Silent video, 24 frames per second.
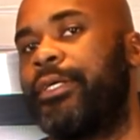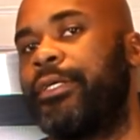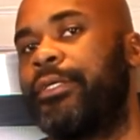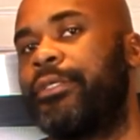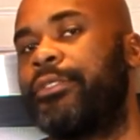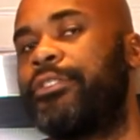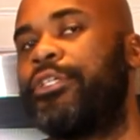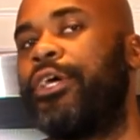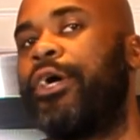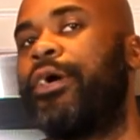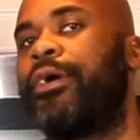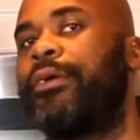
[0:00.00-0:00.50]

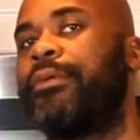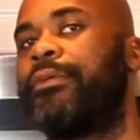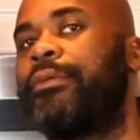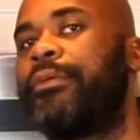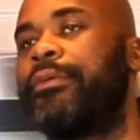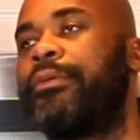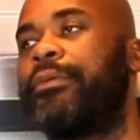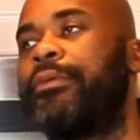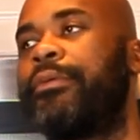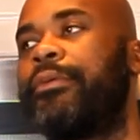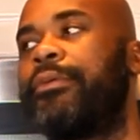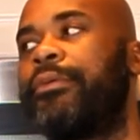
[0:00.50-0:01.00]
So,
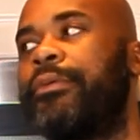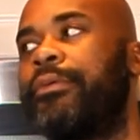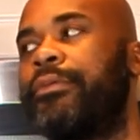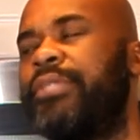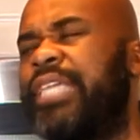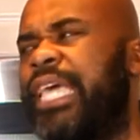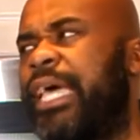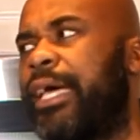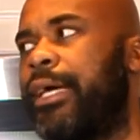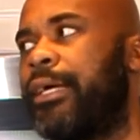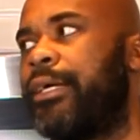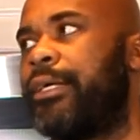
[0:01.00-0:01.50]

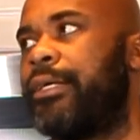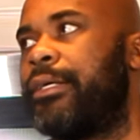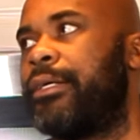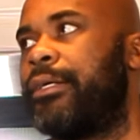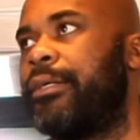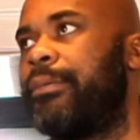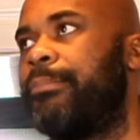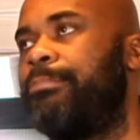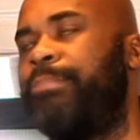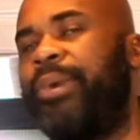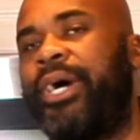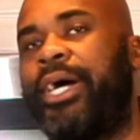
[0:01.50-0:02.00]
yeah.
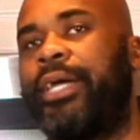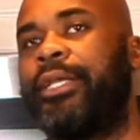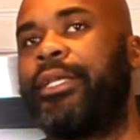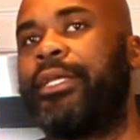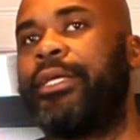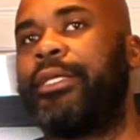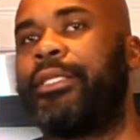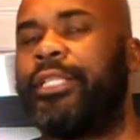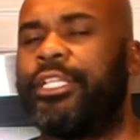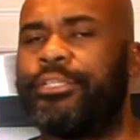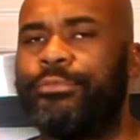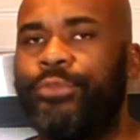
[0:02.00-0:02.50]

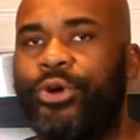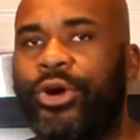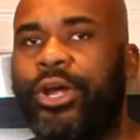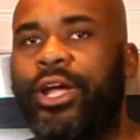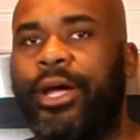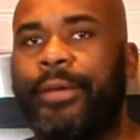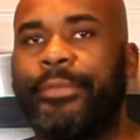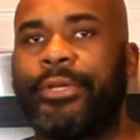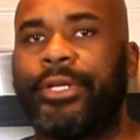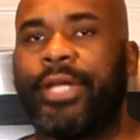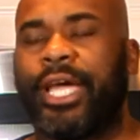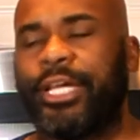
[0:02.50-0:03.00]
But there's more
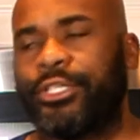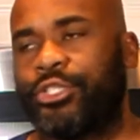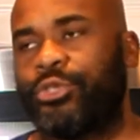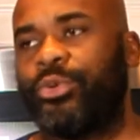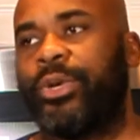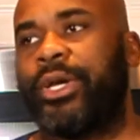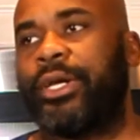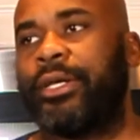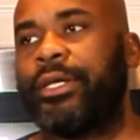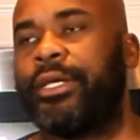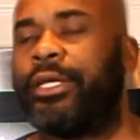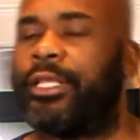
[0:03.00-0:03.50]
coming. I
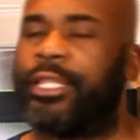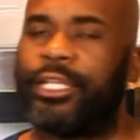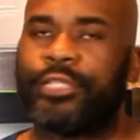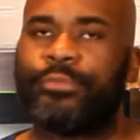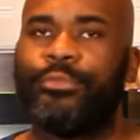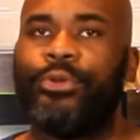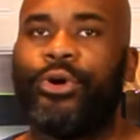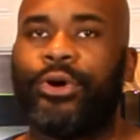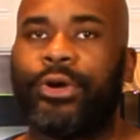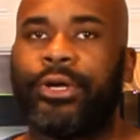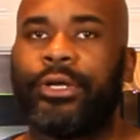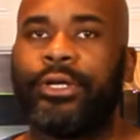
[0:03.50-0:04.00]
swear. There's
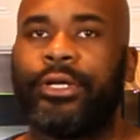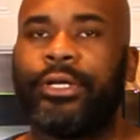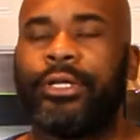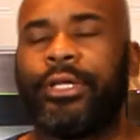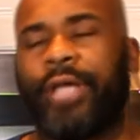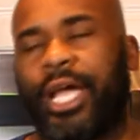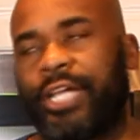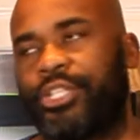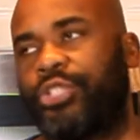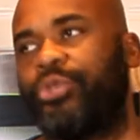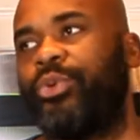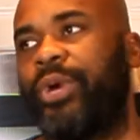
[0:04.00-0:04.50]
more.
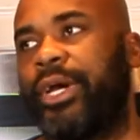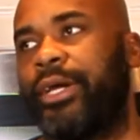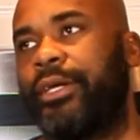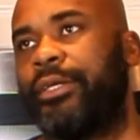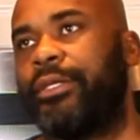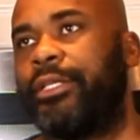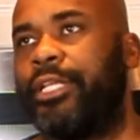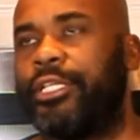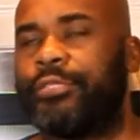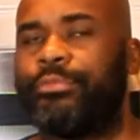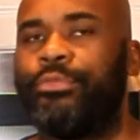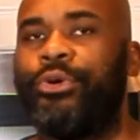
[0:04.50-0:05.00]
I
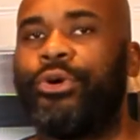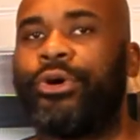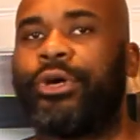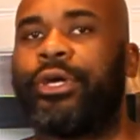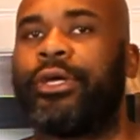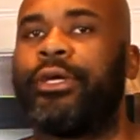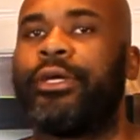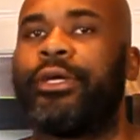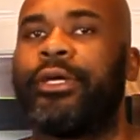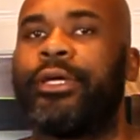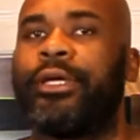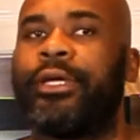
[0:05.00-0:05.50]
swear. There's more.
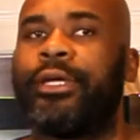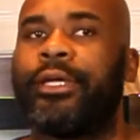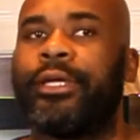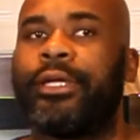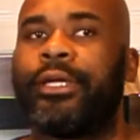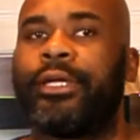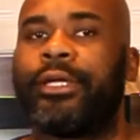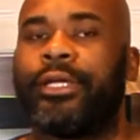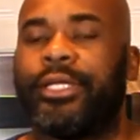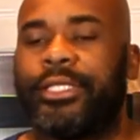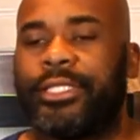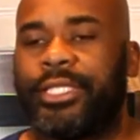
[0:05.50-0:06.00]

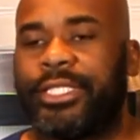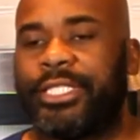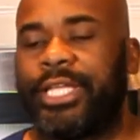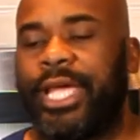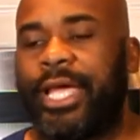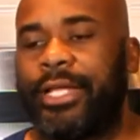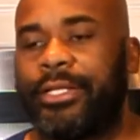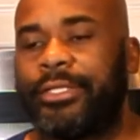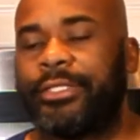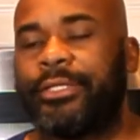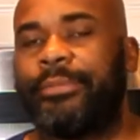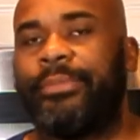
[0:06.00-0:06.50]
Because the
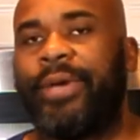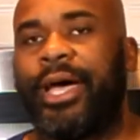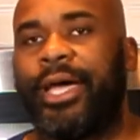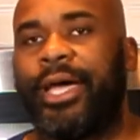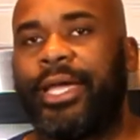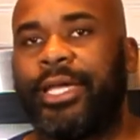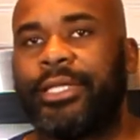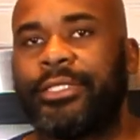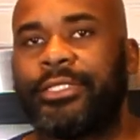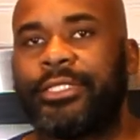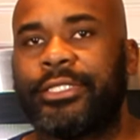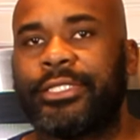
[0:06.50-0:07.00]
channel is
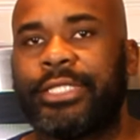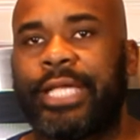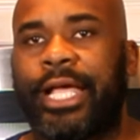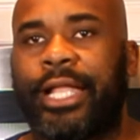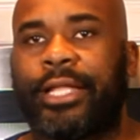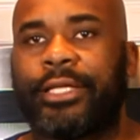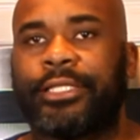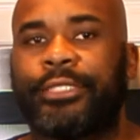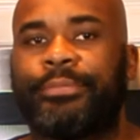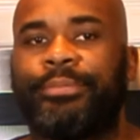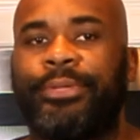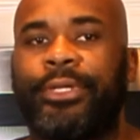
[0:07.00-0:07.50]
about It's Just
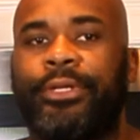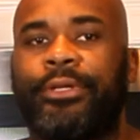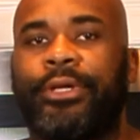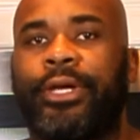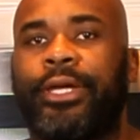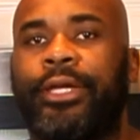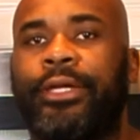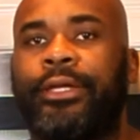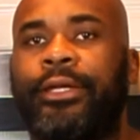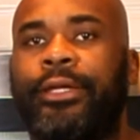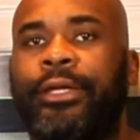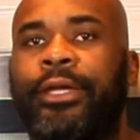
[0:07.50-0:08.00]
Alex P,
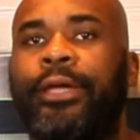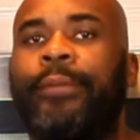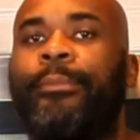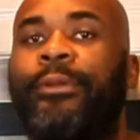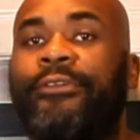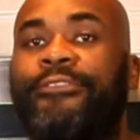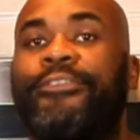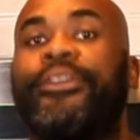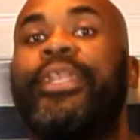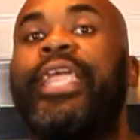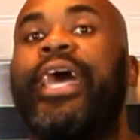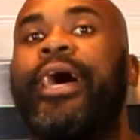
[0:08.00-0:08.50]
right? But
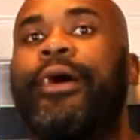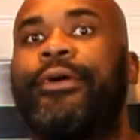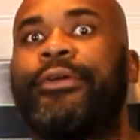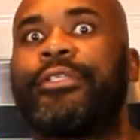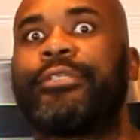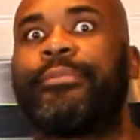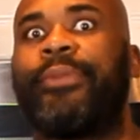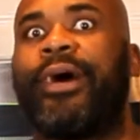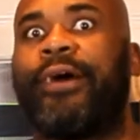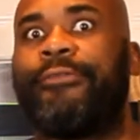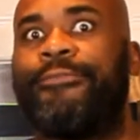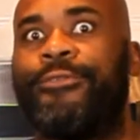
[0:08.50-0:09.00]
for now, it's
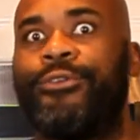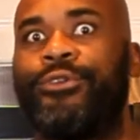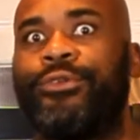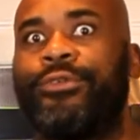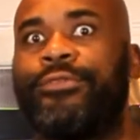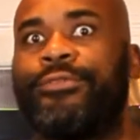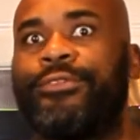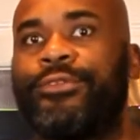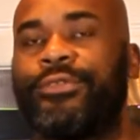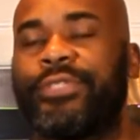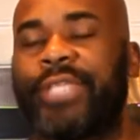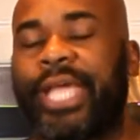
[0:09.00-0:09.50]
about food
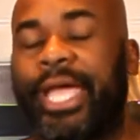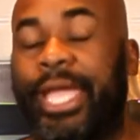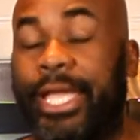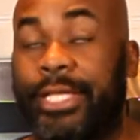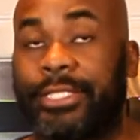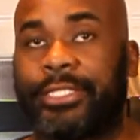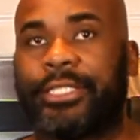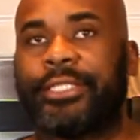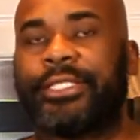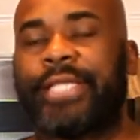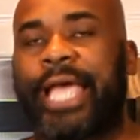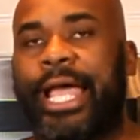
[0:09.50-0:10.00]
reviews that It's
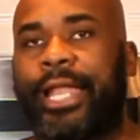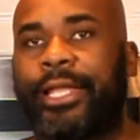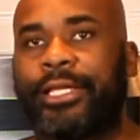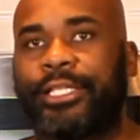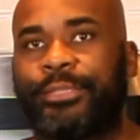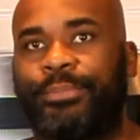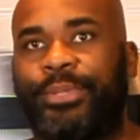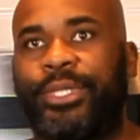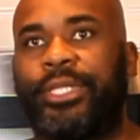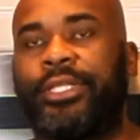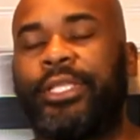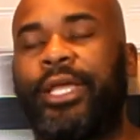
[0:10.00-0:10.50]
Just Alex
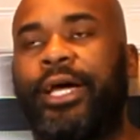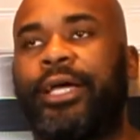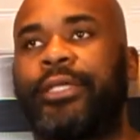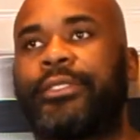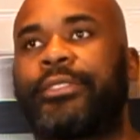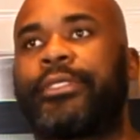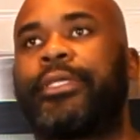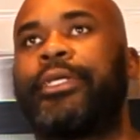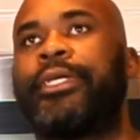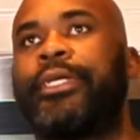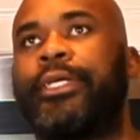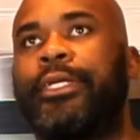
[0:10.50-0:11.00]
P does.